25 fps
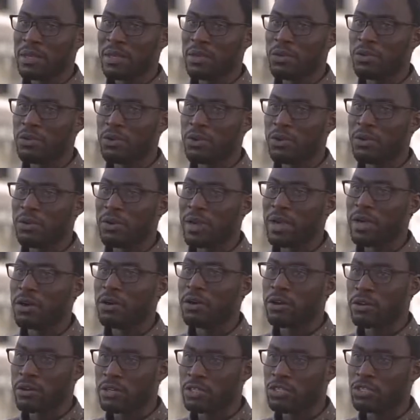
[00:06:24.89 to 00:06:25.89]
you know,
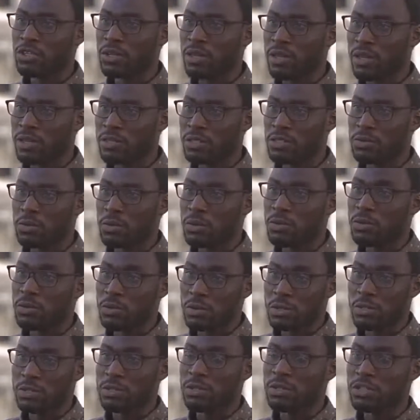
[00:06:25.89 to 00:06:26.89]
encourage others who
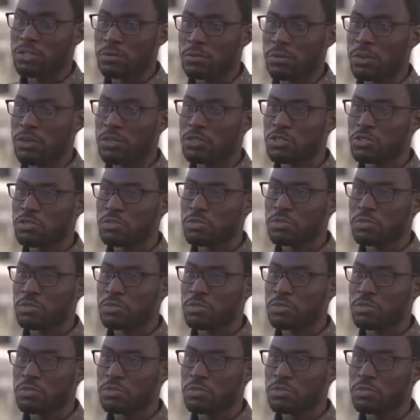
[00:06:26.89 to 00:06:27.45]
do not smoke